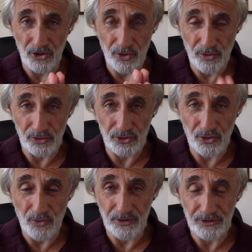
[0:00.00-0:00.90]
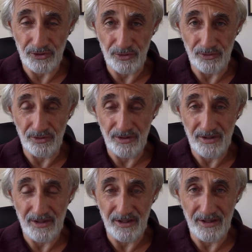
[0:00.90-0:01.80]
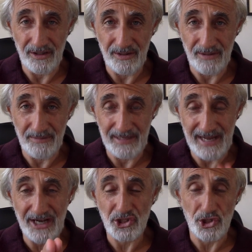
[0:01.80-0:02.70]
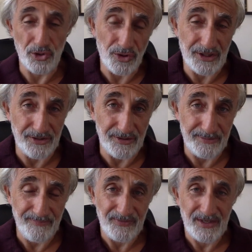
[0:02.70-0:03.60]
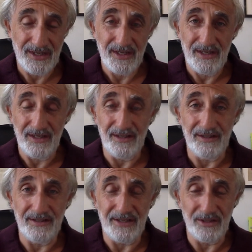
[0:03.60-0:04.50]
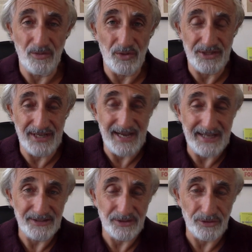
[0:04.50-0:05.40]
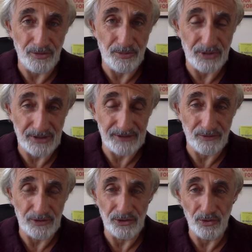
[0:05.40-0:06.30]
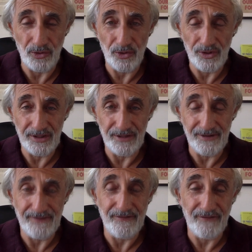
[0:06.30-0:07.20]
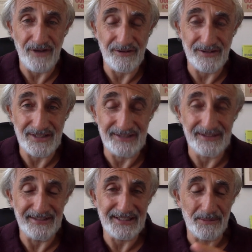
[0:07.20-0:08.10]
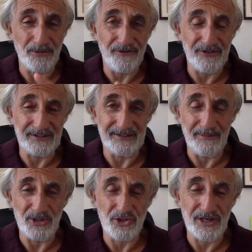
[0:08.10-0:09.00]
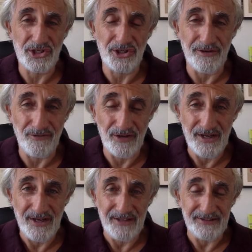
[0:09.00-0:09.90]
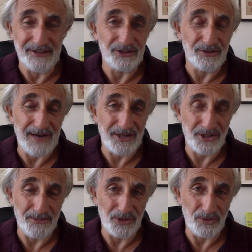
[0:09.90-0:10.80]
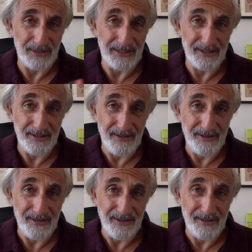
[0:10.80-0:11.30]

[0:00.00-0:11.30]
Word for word: girls go into uh, menarche earlier. Uh, in other words, they enter the reproductive window earlier if a father is not there. That's a perfect demonstration of the interaction between